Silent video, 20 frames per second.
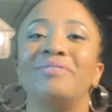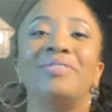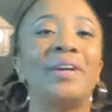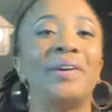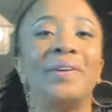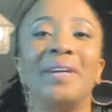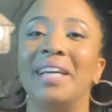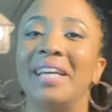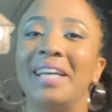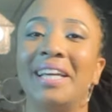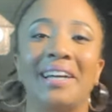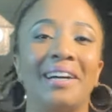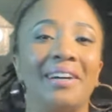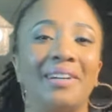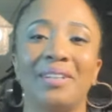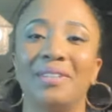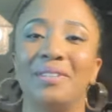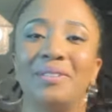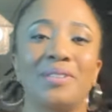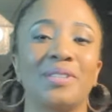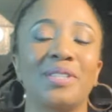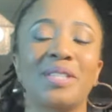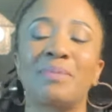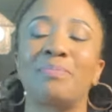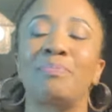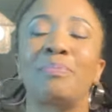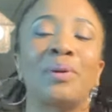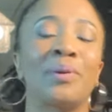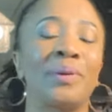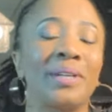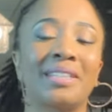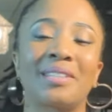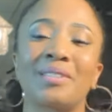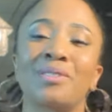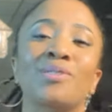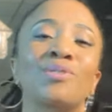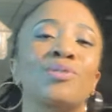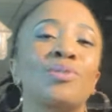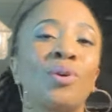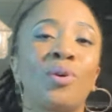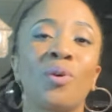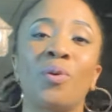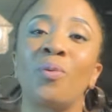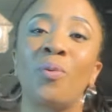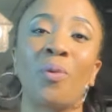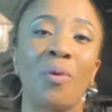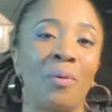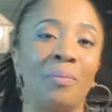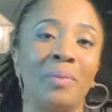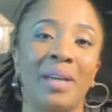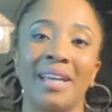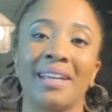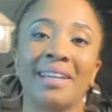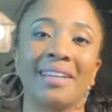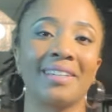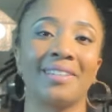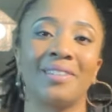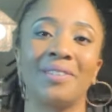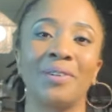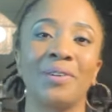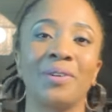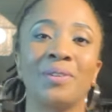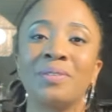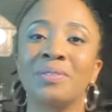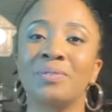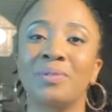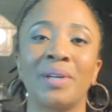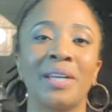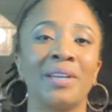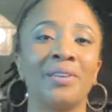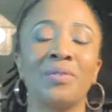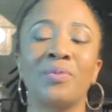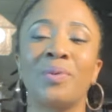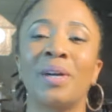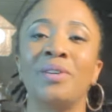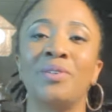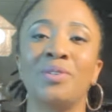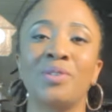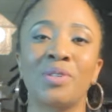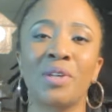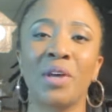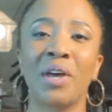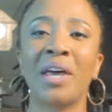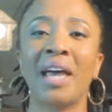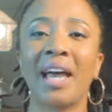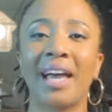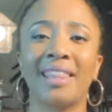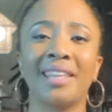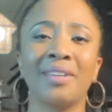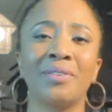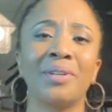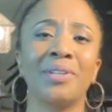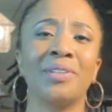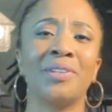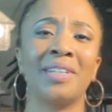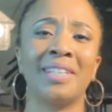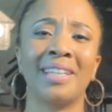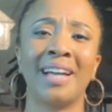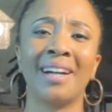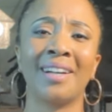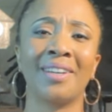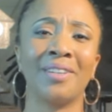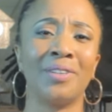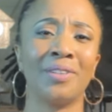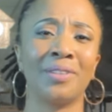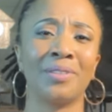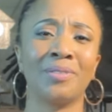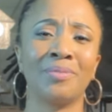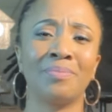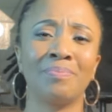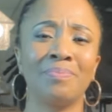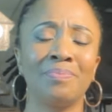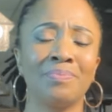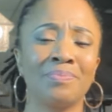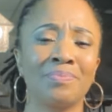very spirit and soul warming, you know, where you, I think when you're young, you're